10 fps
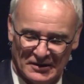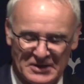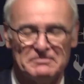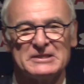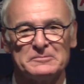
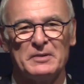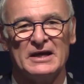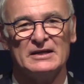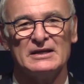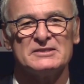He must
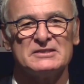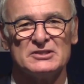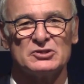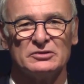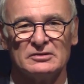pay last
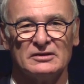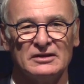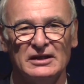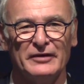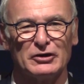season
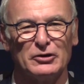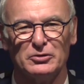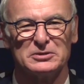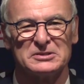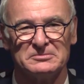11
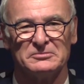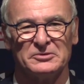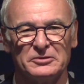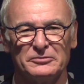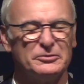goals
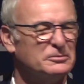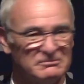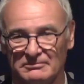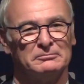in row.